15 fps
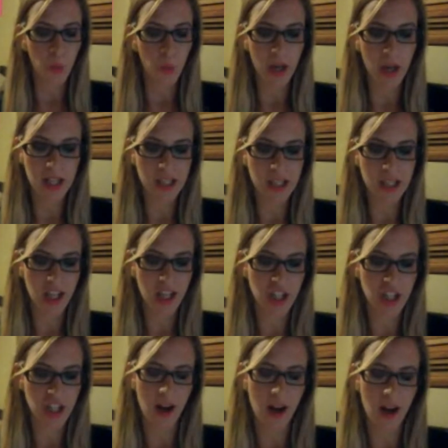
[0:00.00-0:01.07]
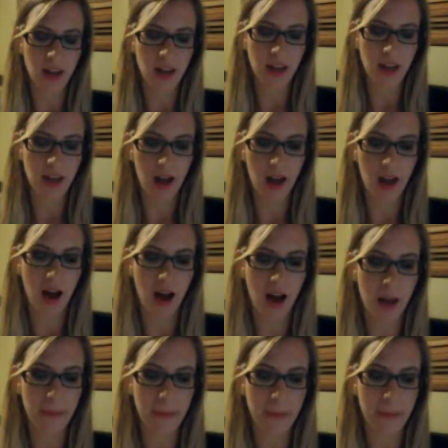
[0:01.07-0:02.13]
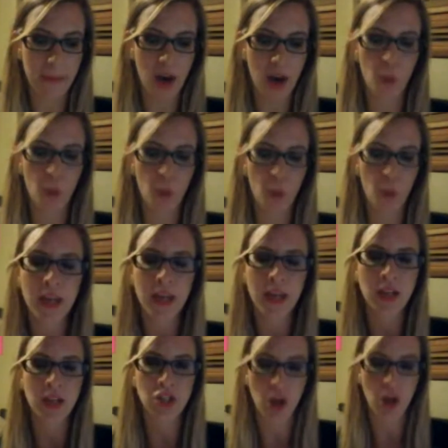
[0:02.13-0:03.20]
wanted to touch on is that we